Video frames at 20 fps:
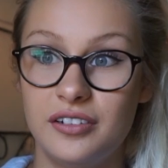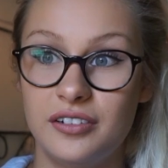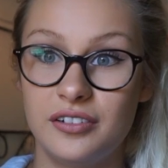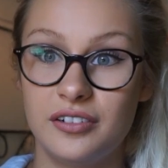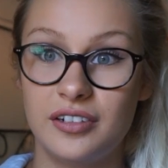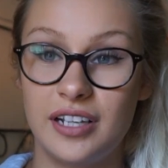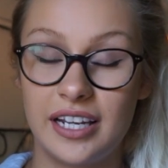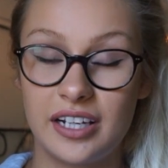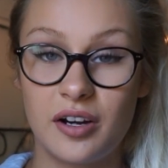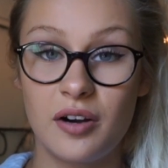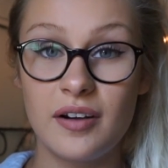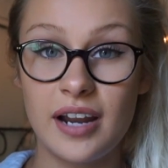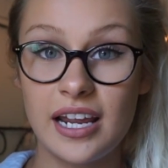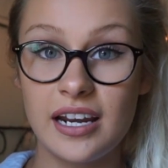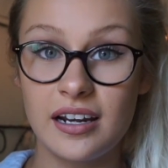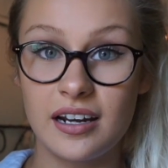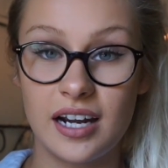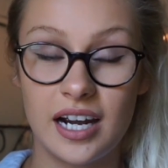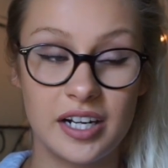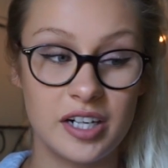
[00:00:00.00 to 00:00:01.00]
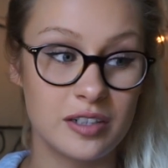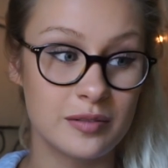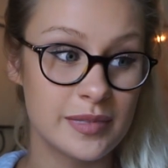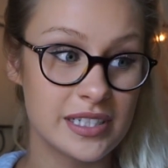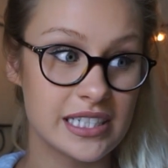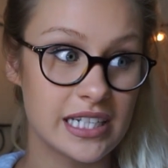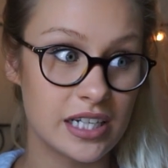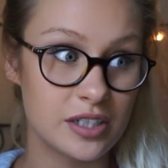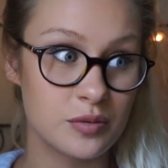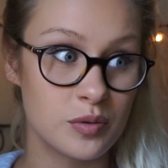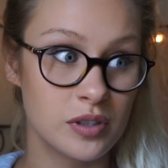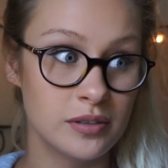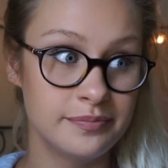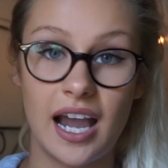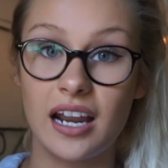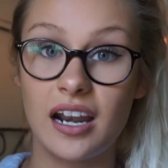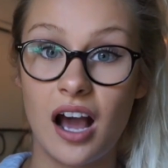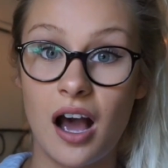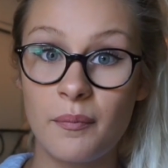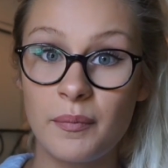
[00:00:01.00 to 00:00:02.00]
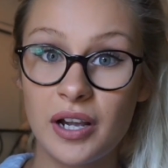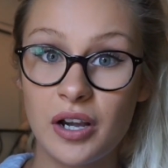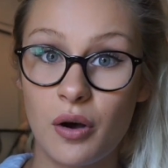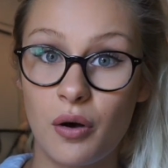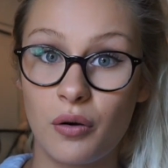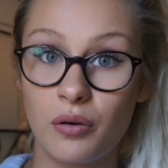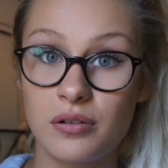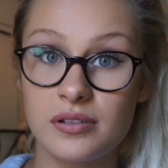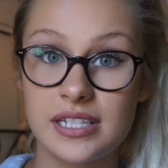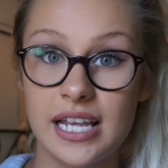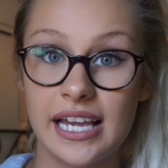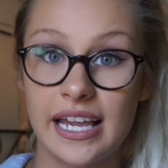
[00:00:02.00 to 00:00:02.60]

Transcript: You're like, all right, I know my schedule, I know my goals,